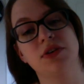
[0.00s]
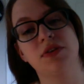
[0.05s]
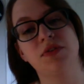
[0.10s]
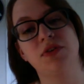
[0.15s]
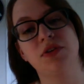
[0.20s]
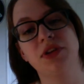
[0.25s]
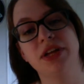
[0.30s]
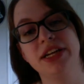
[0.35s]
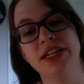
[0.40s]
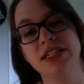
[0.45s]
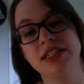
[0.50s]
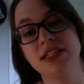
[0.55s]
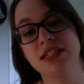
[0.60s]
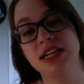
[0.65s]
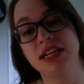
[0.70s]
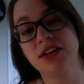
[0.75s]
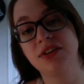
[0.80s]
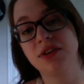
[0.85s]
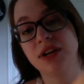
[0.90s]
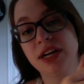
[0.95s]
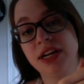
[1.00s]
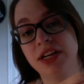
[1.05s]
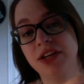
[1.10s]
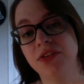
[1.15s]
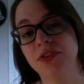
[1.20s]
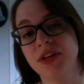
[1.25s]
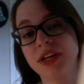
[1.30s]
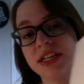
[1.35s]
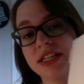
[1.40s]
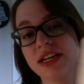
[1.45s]
if you like to decorate,
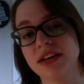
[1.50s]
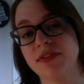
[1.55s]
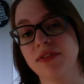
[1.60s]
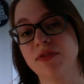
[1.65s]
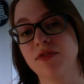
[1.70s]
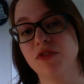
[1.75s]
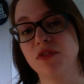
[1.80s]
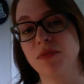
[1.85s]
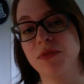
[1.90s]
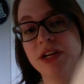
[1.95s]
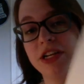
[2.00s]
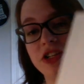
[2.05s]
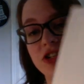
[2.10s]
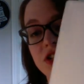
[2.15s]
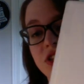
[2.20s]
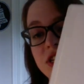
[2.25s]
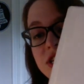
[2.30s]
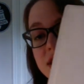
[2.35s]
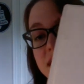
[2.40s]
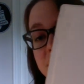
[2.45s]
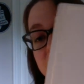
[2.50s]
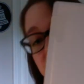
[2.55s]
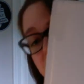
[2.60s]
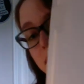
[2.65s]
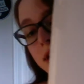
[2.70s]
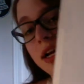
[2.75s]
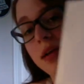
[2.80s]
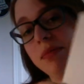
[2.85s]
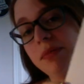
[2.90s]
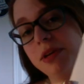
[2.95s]
you like to have information, this is
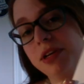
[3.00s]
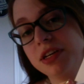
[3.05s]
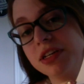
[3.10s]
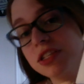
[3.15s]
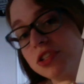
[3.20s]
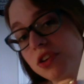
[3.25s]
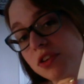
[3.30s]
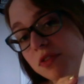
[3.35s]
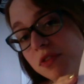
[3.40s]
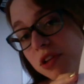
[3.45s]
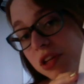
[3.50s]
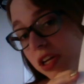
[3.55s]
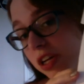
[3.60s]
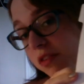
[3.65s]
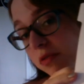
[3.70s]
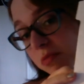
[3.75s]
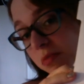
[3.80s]
great because you have a lot of